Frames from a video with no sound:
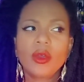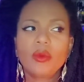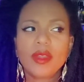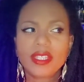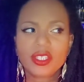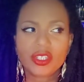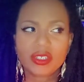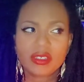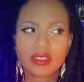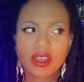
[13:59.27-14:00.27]
which
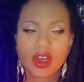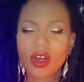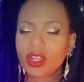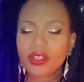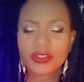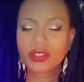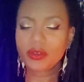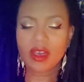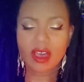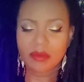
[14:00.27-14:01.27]
all are so
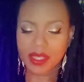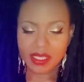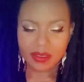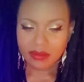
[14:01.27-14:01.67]
common.